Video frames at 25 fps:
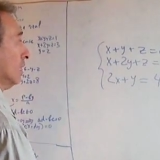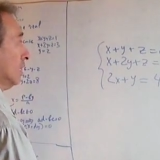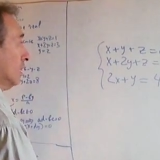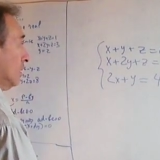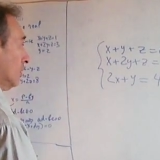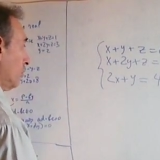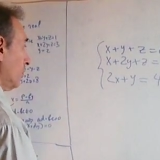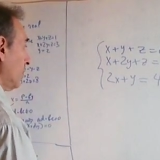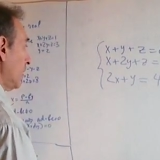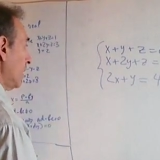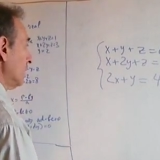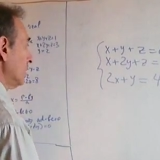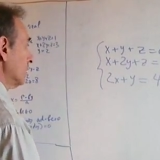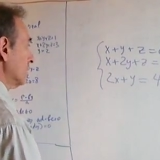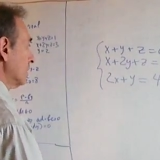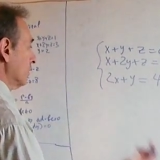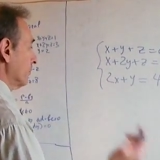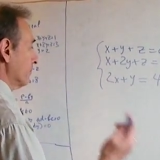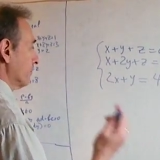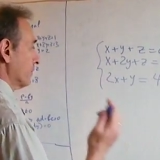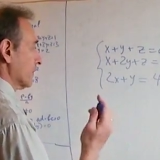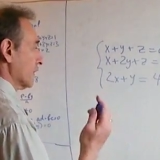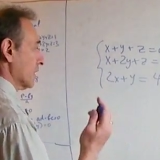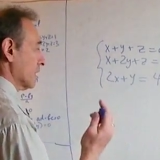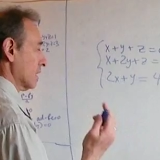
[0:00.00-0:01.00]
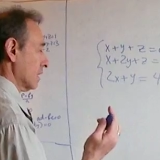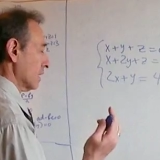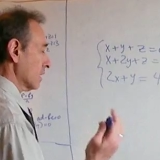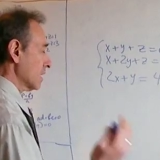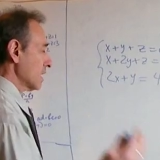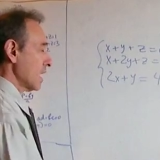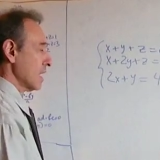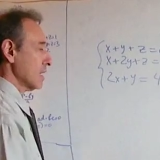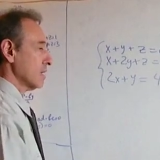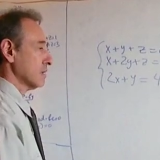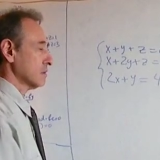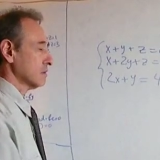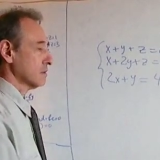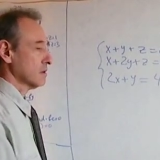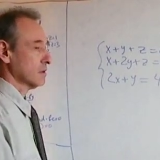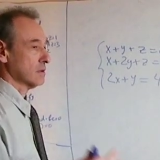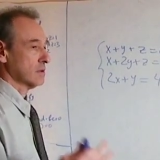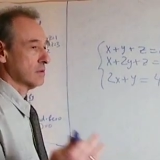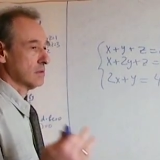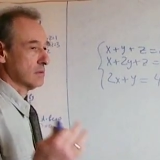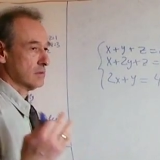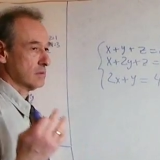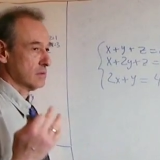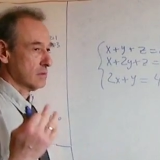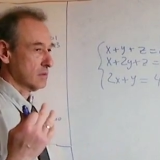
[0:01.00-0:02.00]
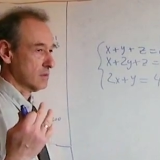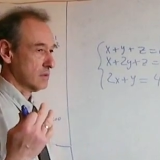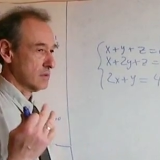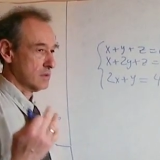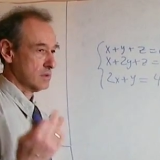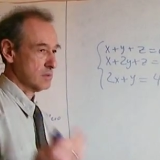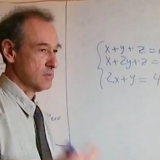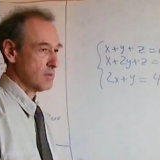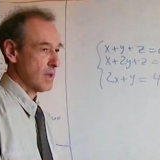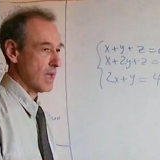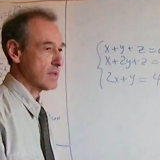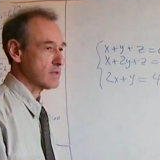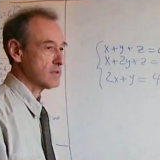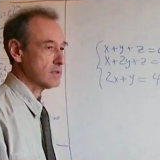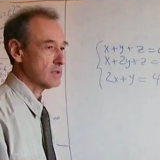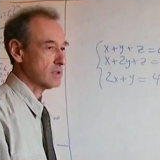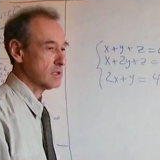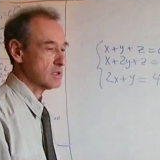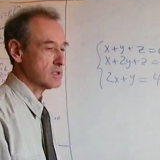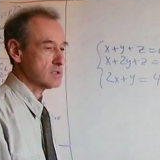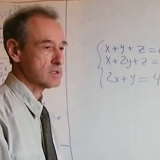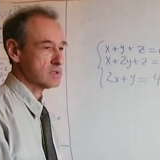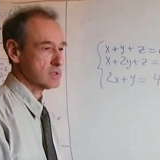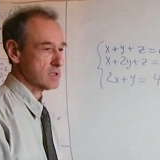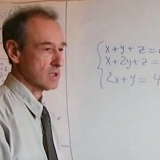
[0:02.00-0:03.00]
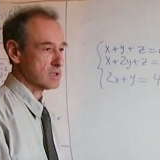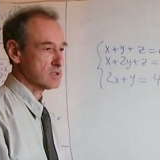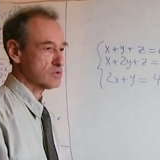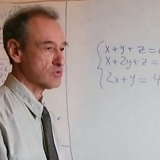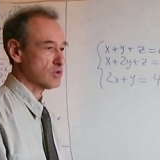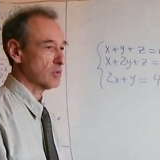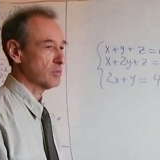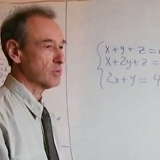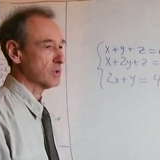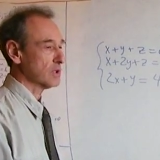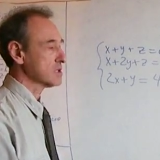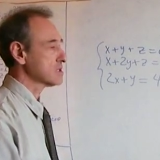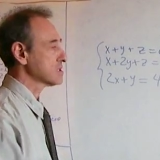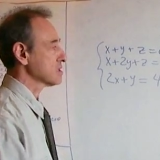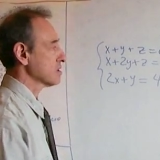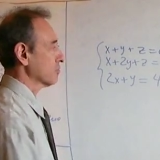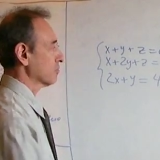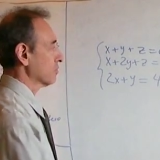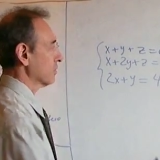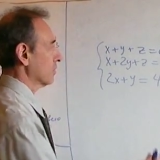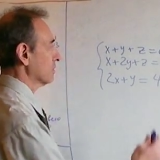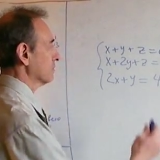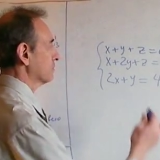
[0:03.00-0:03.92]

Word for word: Well, again, the method is extremely simple.